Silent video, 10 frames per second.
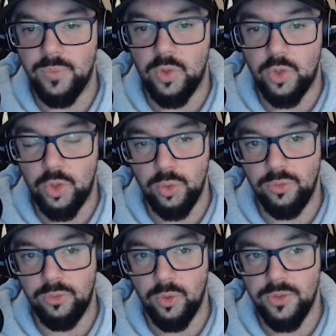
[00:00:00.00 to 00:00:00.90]

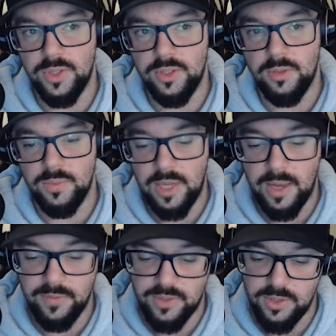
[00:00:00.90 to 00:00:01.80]
two-fold systems. They
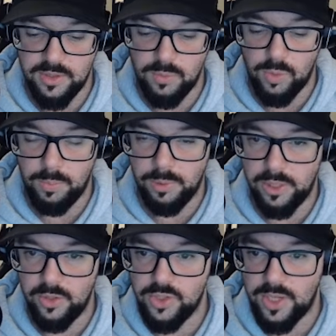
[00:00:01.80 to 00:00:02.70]
have a system where
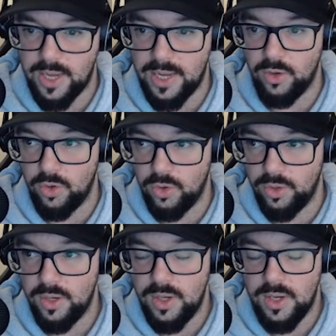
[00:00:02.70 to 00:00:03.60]
players can
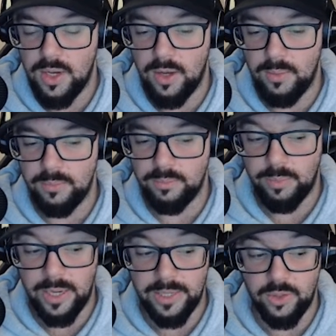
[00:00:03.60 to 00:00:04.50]
earn
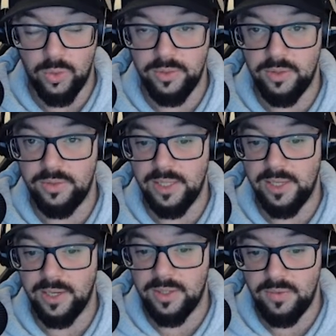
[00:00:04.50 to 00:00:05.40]
by doing their daily
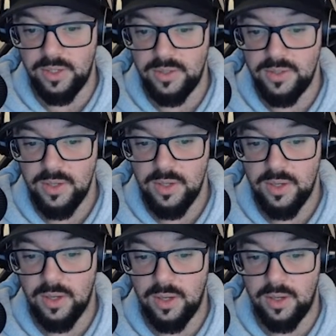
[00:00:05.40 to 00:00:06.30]
activities.
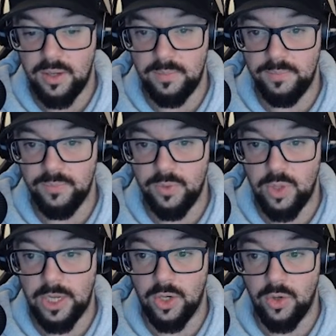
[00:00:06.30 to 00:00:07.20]

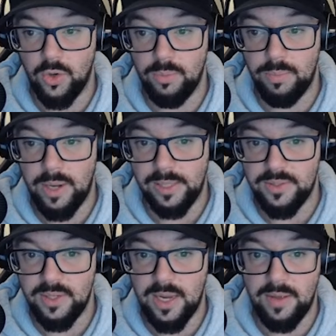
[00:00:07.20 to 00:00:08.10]
They could earn by, let's
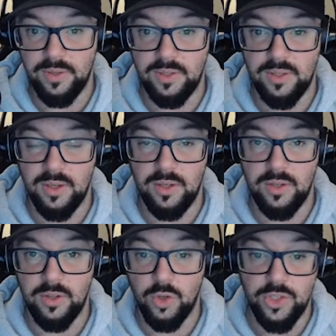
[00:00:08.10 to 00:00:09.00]
say,
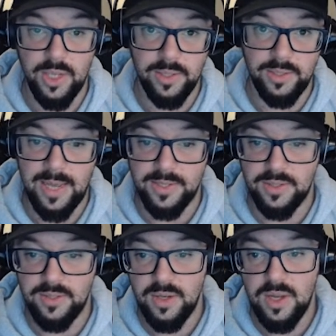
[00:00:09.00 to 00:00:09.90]
selling the
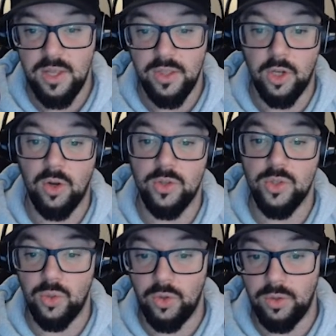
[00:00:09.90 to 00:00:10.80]
assets. They could
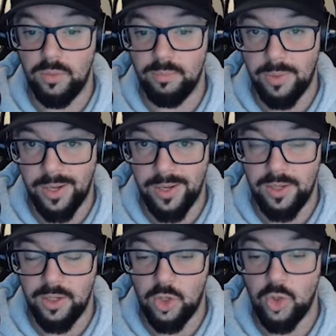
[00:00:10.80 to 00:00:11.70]
also earn
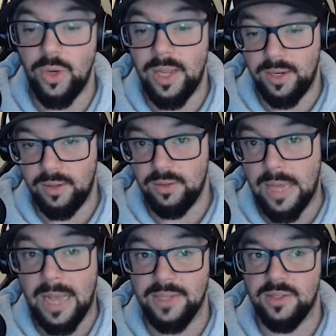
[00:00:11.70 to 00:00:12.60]
by creating
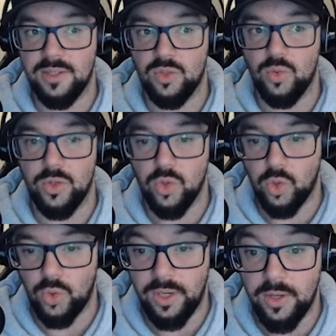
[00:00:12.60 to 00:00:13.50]
assets as well. So
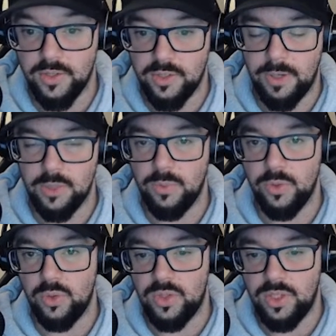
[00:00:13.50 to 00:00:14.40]
creating customizable
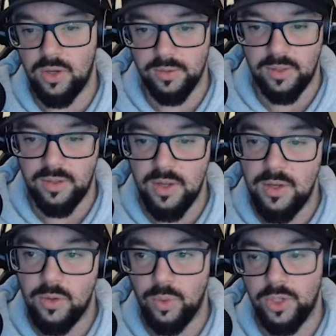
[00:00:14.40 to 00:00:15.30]
UGC content,
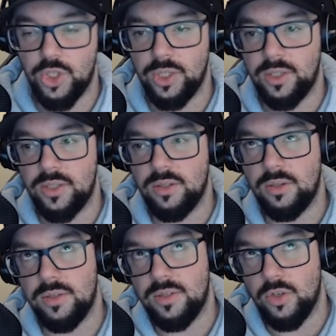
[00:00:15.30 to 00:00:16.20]
which is
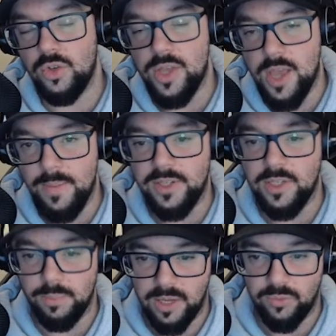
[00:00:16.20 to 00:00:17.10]
considered a game as
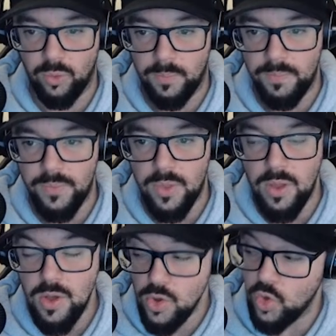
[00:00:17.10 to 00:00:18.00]
a platform.
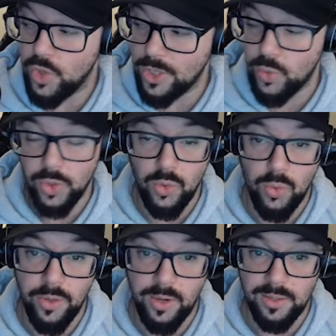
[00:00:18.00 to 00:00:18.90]
So that's really
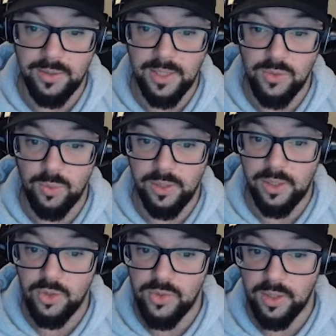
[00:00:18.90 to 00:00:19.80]
cool there. I think that's really
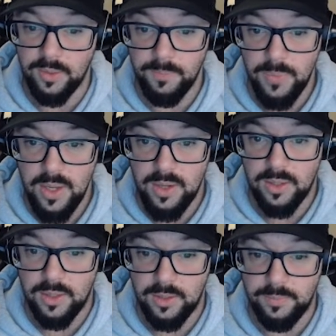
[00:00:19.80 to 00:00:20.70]
interesting
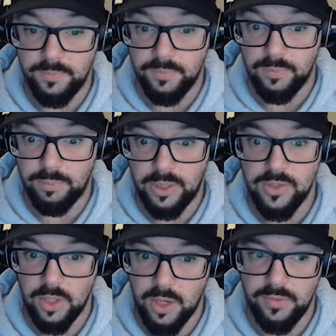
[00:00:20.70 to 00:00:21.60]
because
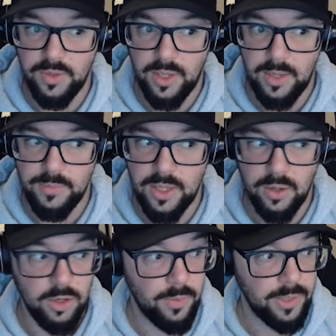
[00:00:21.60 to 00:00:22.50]
a lot of the games that
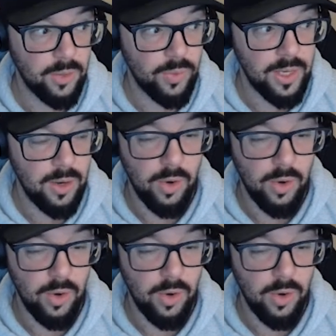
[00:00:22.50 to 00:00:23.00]
are coming out right now